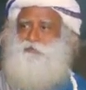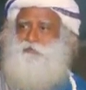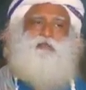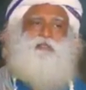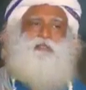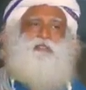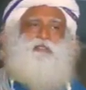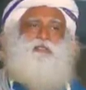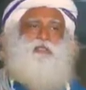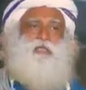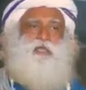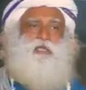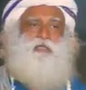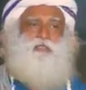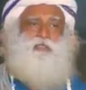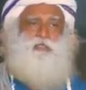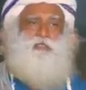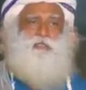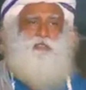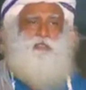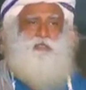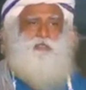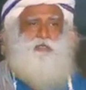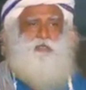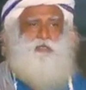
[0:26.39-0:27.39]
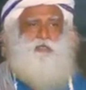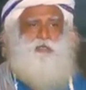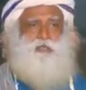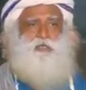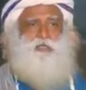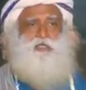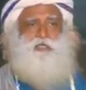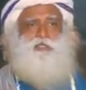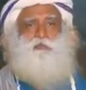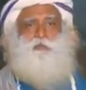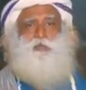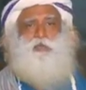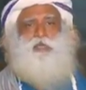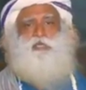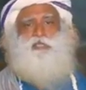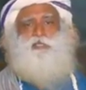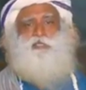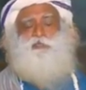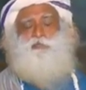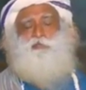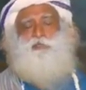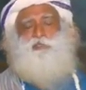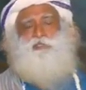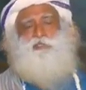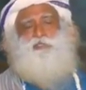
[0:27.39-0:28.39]
This idea, arranged
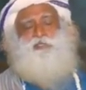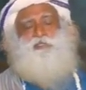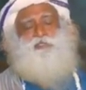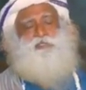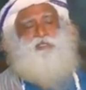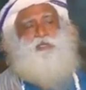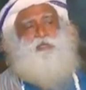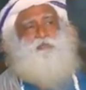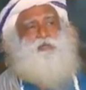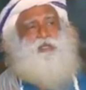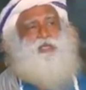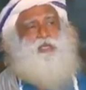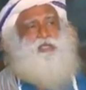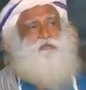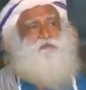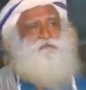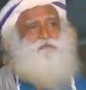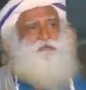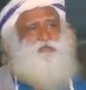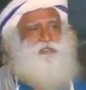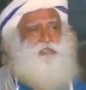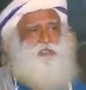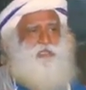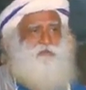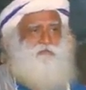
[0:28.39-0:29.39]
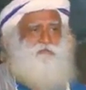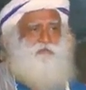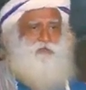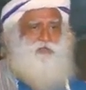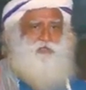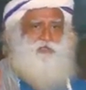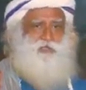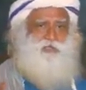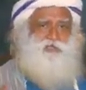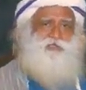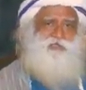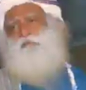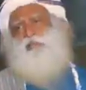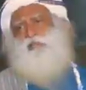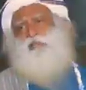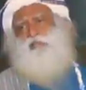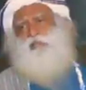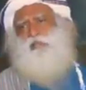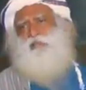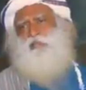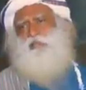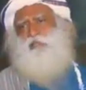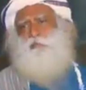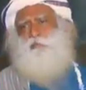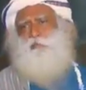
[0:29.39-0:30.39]
marriage means is some kind of a slavery, well,
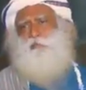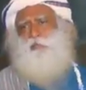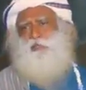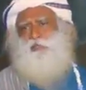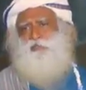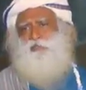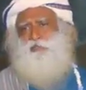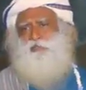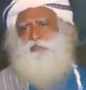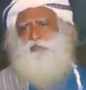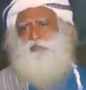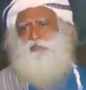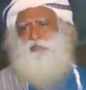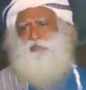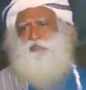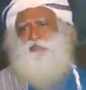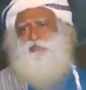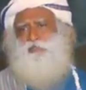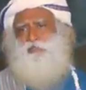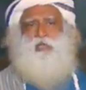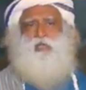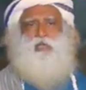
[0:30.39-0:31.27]
that depends.